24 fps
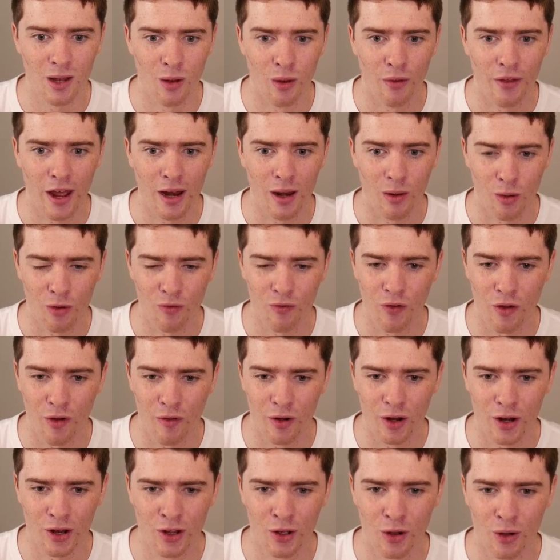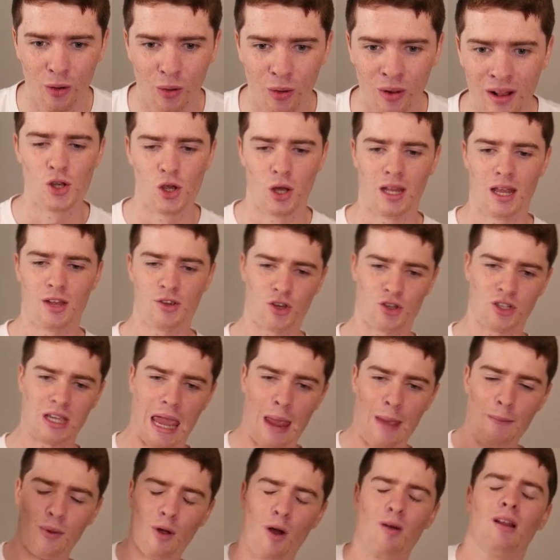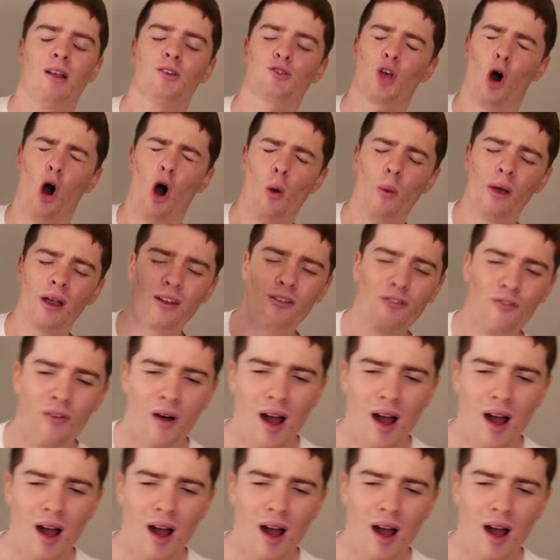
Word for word: look very cool. So let's just keep going. Let's hope we can